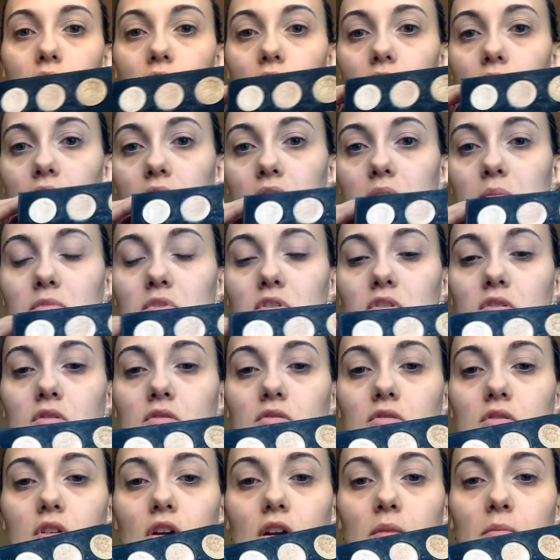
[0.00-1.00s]
And I'm so
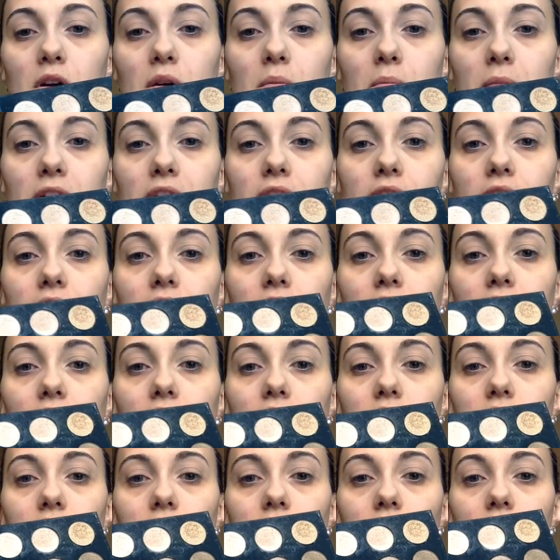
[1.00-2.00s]
sorry about my lighting.
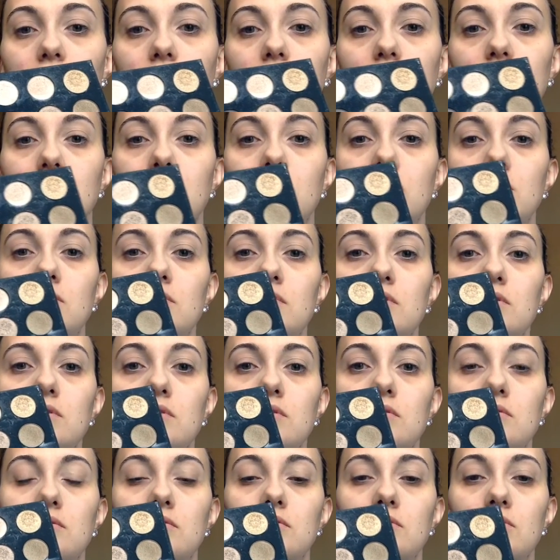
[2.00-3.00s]
It's so
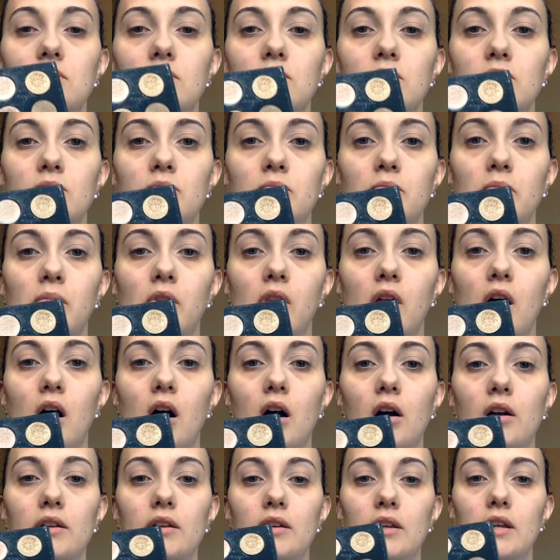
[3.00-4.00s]

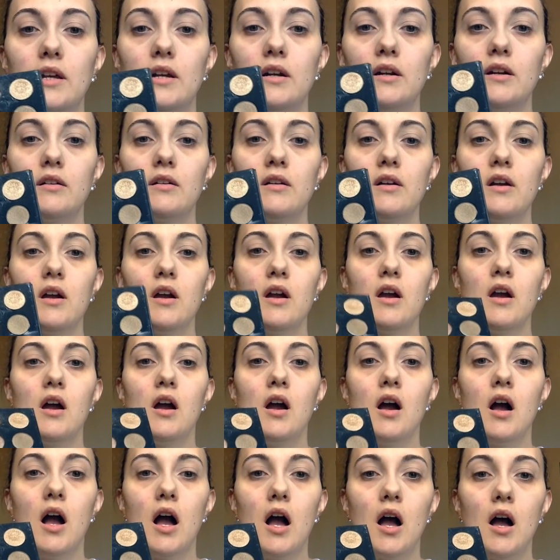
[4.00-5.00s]
blah in here.
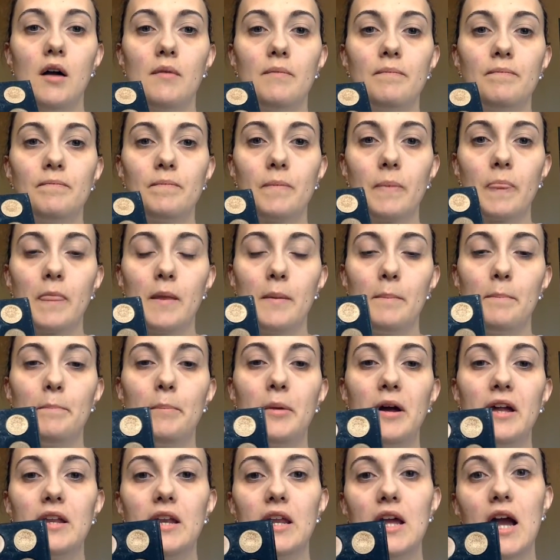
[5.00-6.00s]

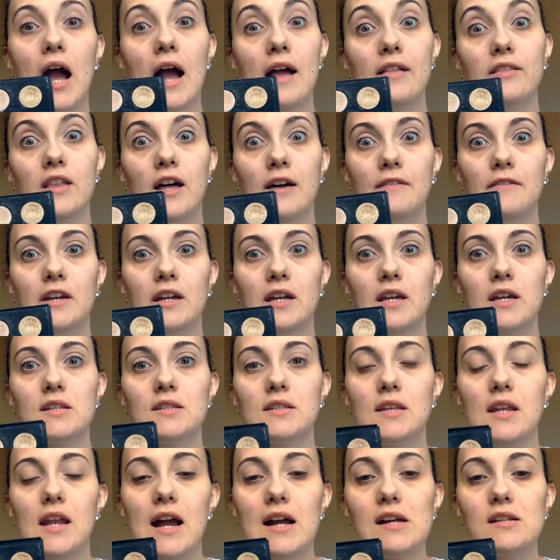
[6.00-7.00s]
But I love it because
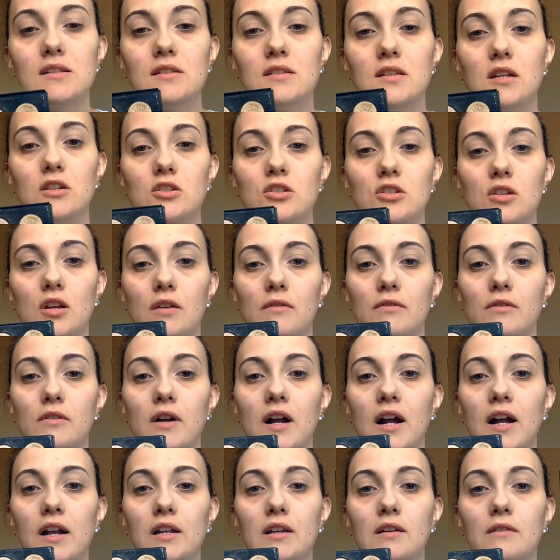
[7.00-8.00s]
it has such a
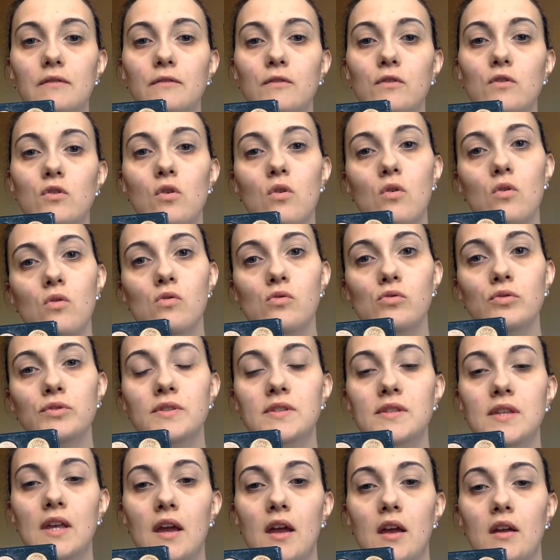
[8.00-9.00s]
variety of
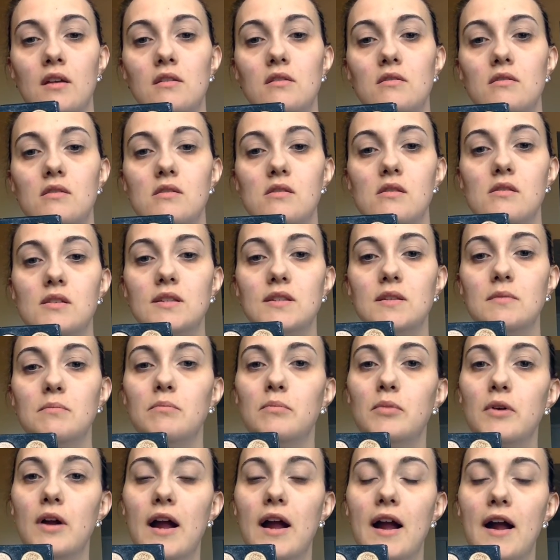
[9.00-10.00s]
golds and some
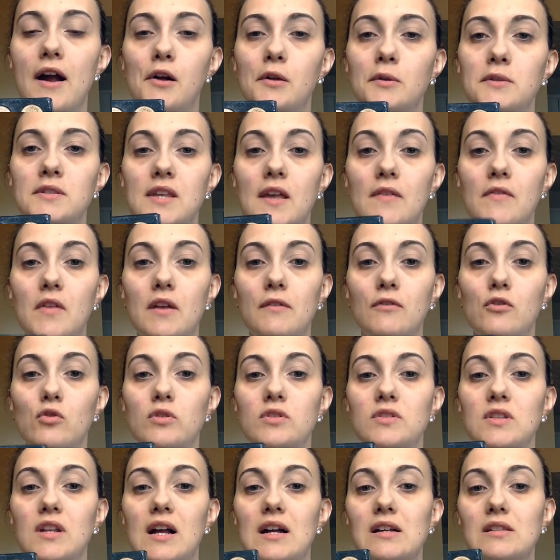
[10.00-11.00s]
browns. And then, of
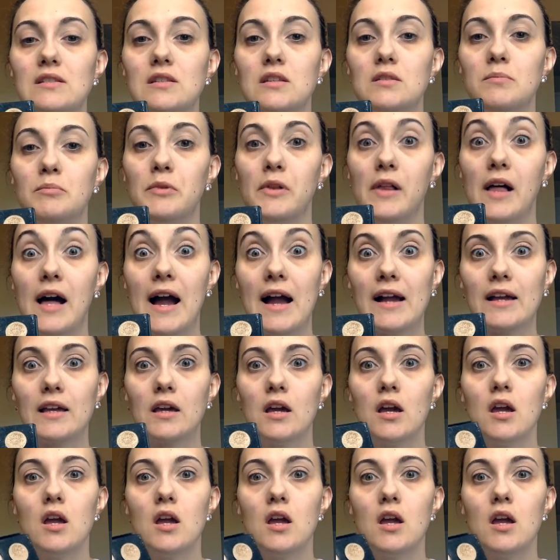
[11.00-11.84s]
course, it has the black,